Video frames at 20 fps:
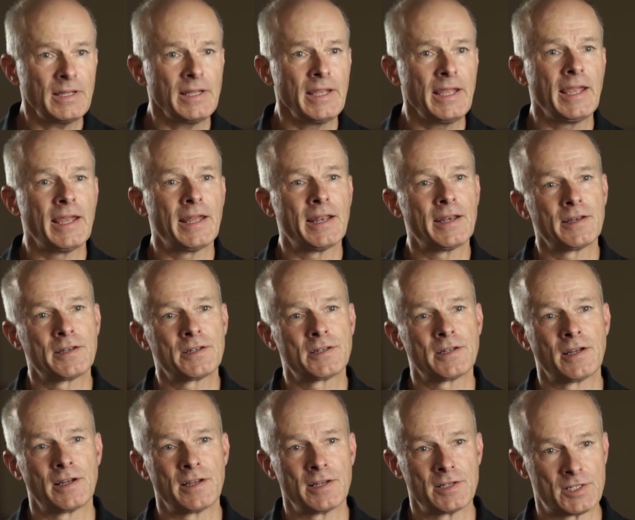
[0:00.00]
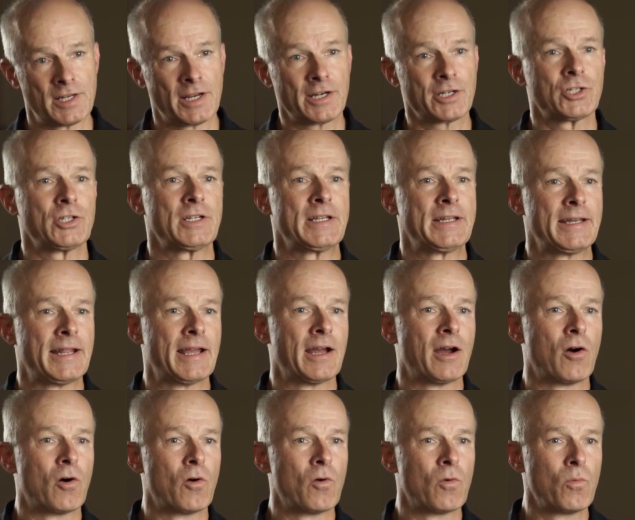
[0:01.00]
and uh, is actually
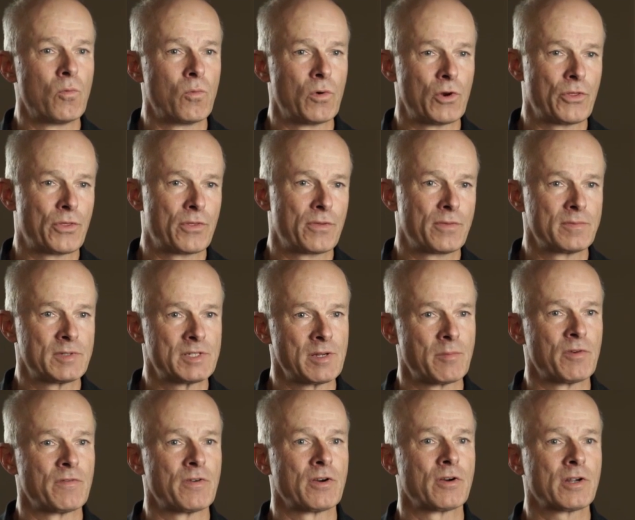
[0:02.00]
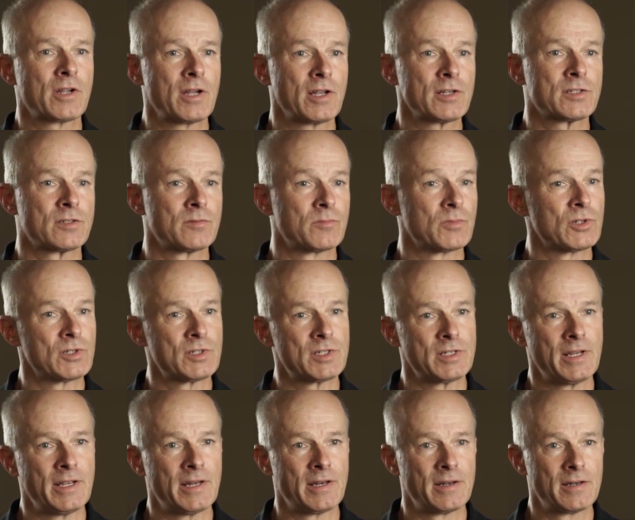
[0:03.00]
now with some of our customers
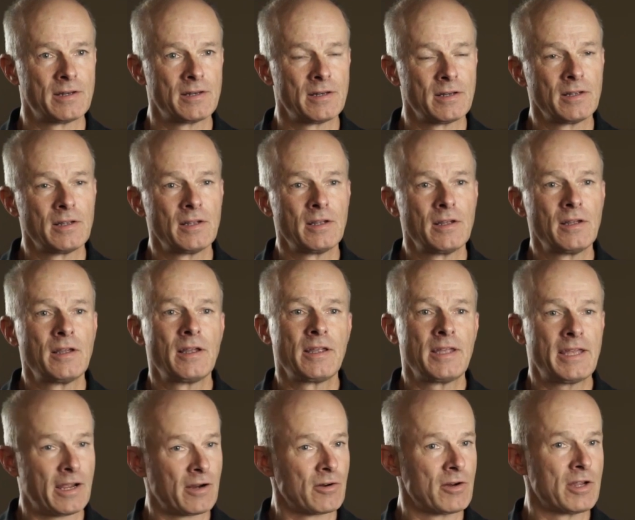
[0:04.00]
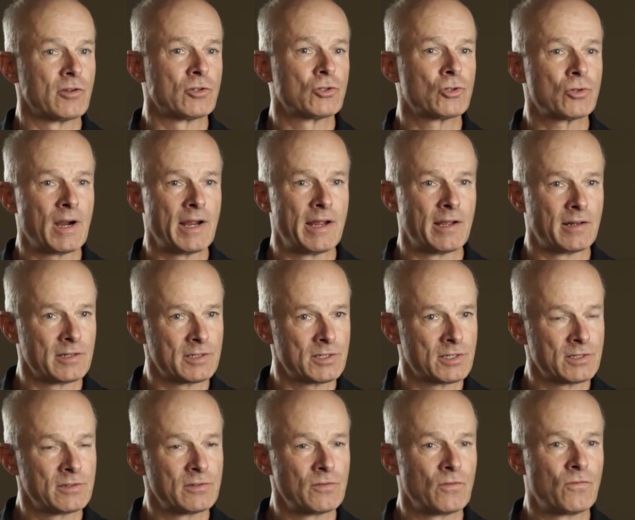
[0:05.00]
in carrier
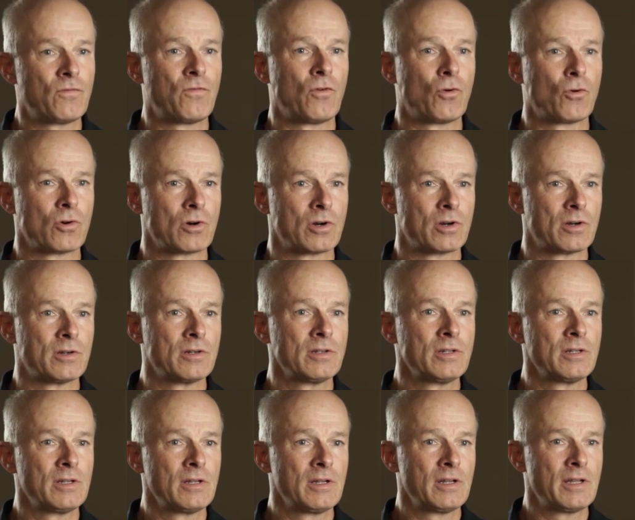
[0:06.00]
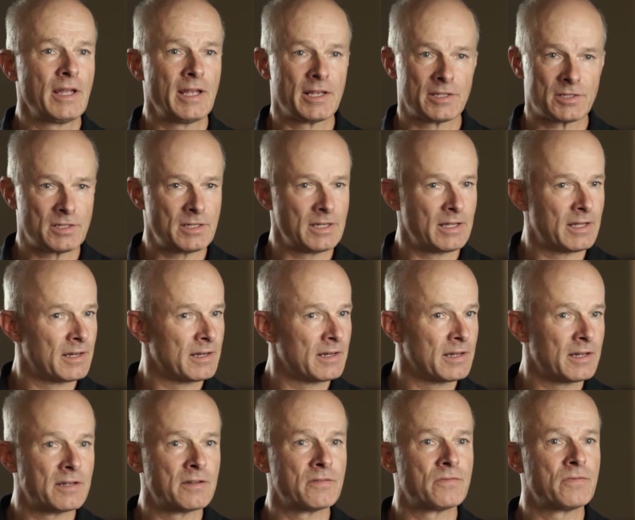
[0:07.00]
trials for SDN
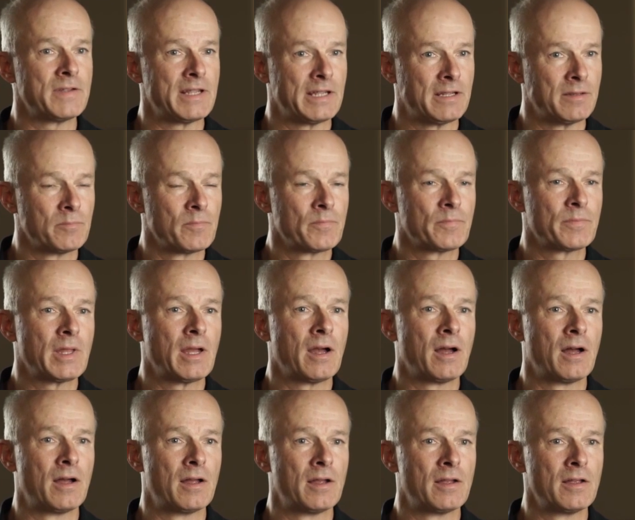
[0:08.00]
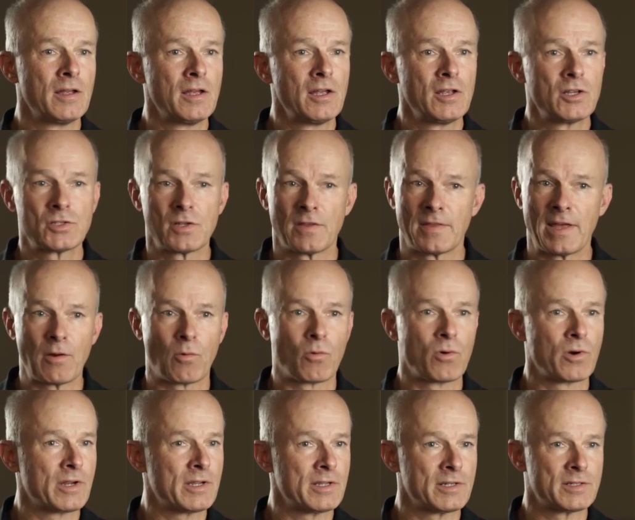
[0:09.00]
and NFV. Uh, so that
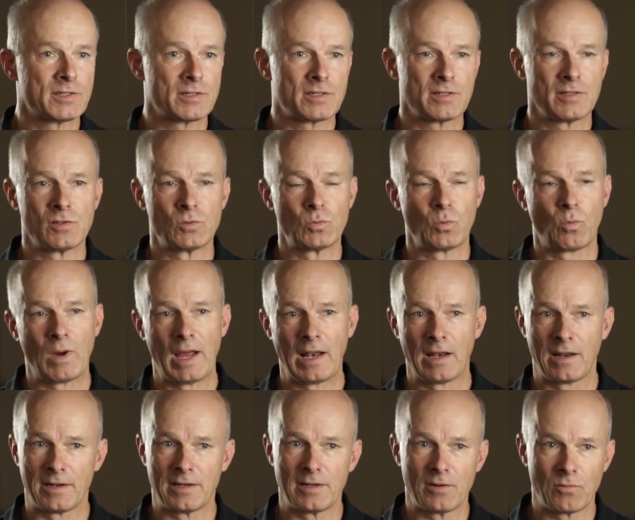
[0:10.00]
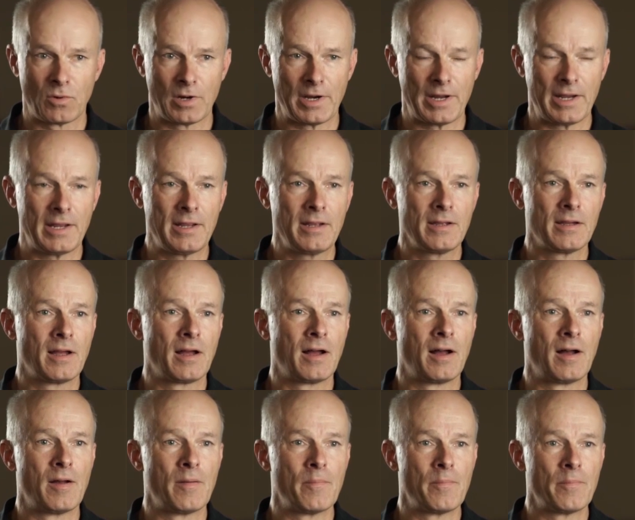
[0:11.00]
work is, is well underway.
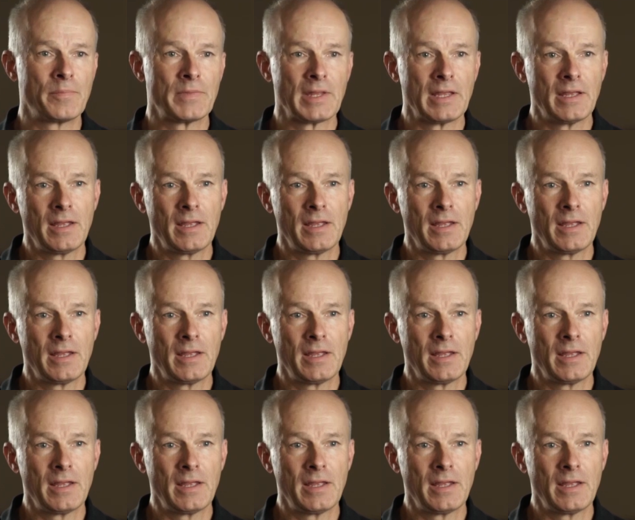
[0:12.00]
Um,